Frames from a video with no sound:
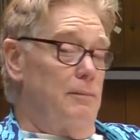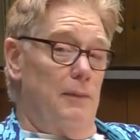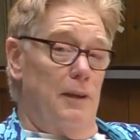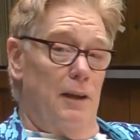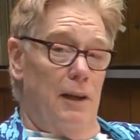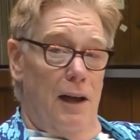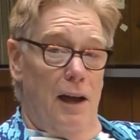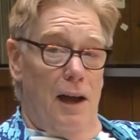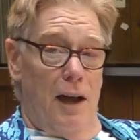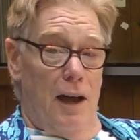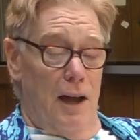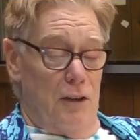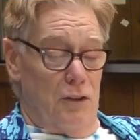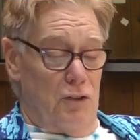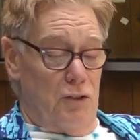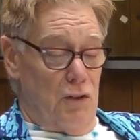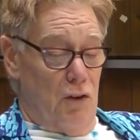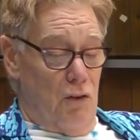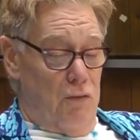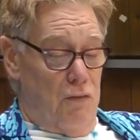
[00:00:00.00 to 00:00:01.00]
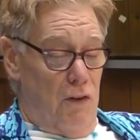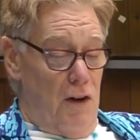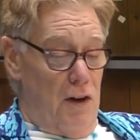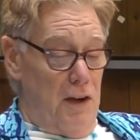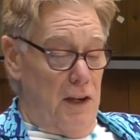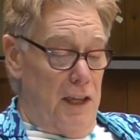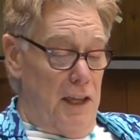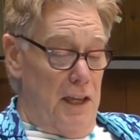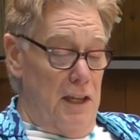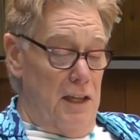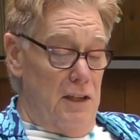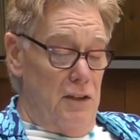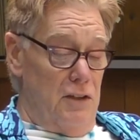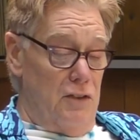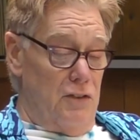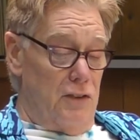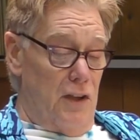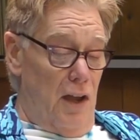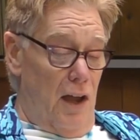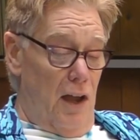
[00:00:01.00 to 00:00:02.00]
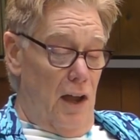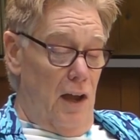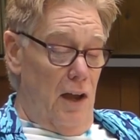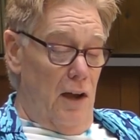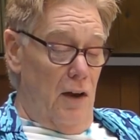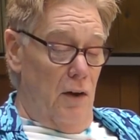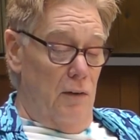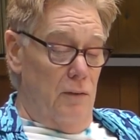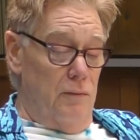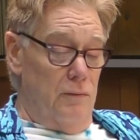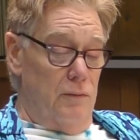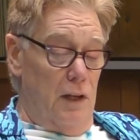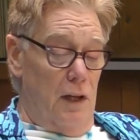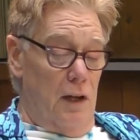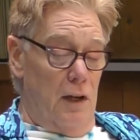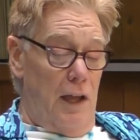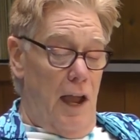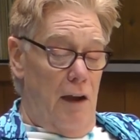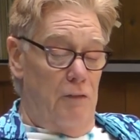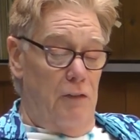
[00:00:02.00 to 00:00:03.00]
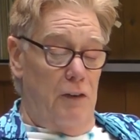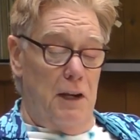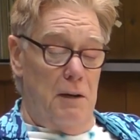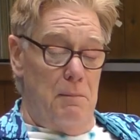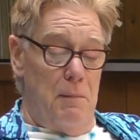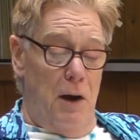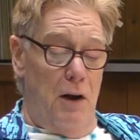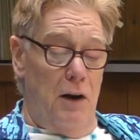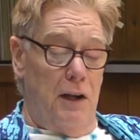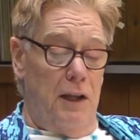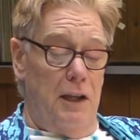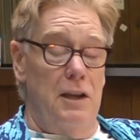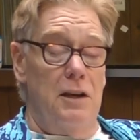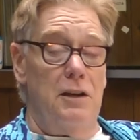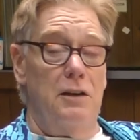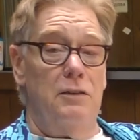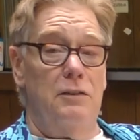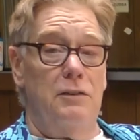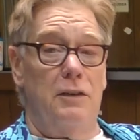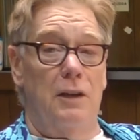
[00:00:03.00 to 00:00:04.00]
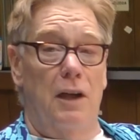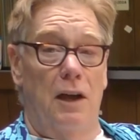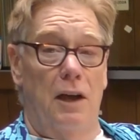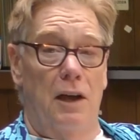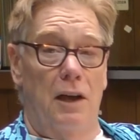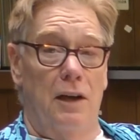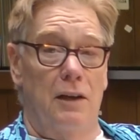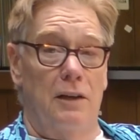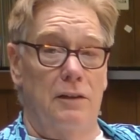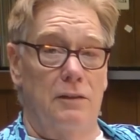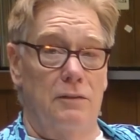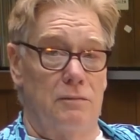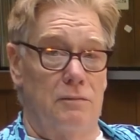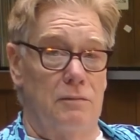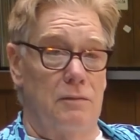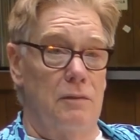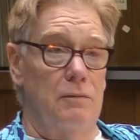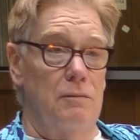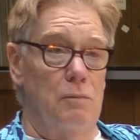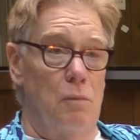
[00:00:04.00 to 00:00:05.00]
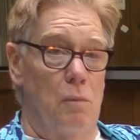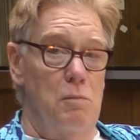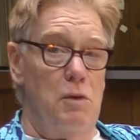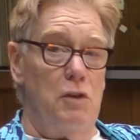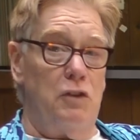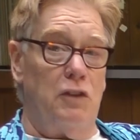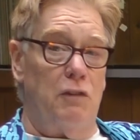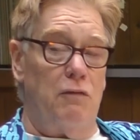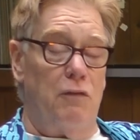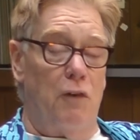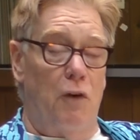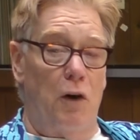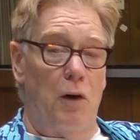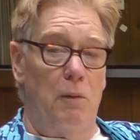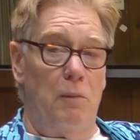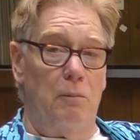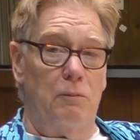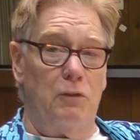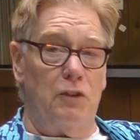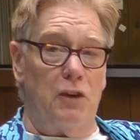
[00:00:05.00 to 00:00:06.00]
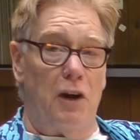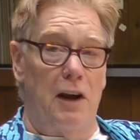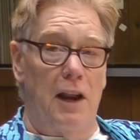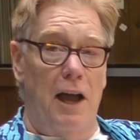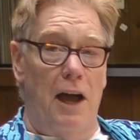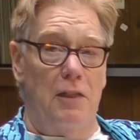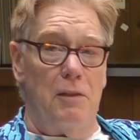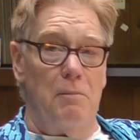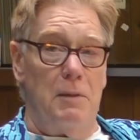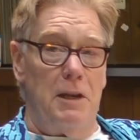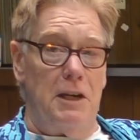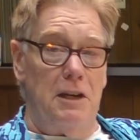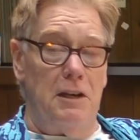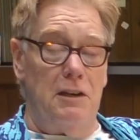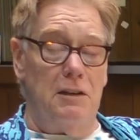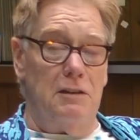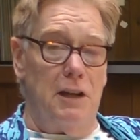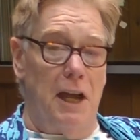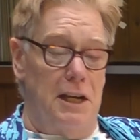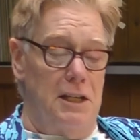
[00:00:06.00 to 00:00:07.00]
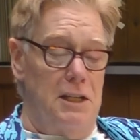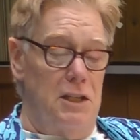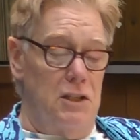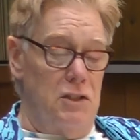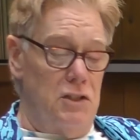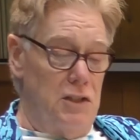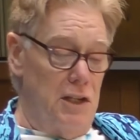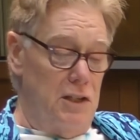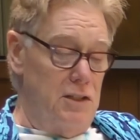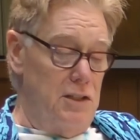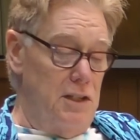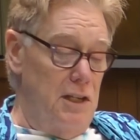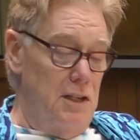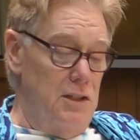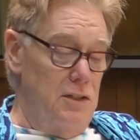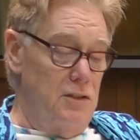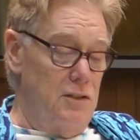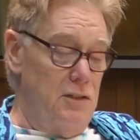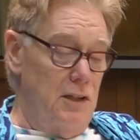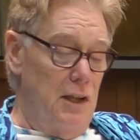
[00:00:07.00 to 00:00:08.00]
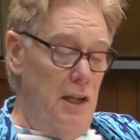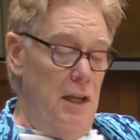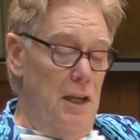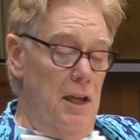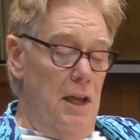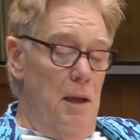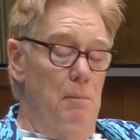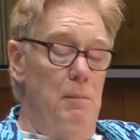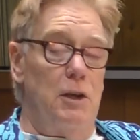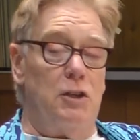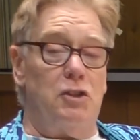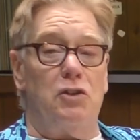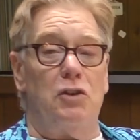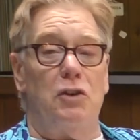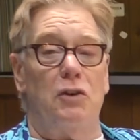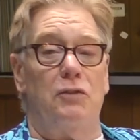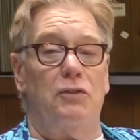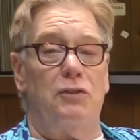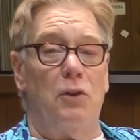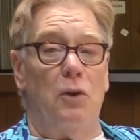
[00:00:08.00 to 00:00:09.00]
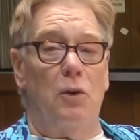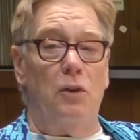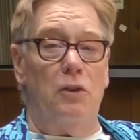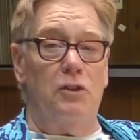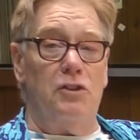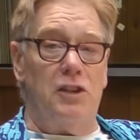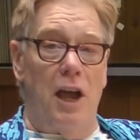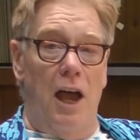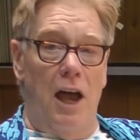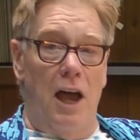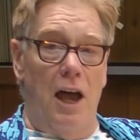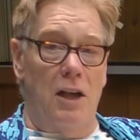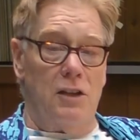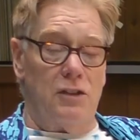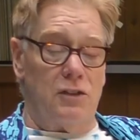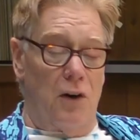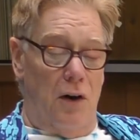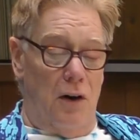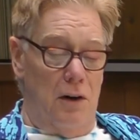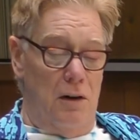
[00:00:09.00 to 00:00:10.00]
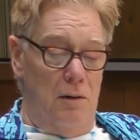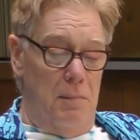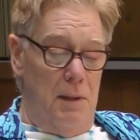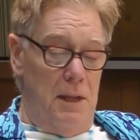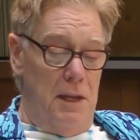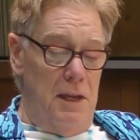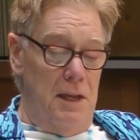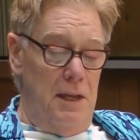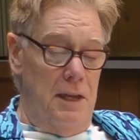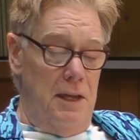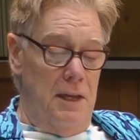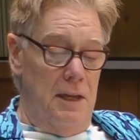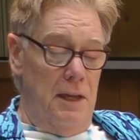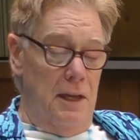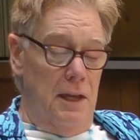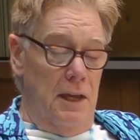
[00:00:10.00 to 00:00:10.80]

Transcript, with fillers: Uh, so, funk is uh, uh African American uh, music form. Started out in the mid 1960s, mixture of soul, jazz, R and B,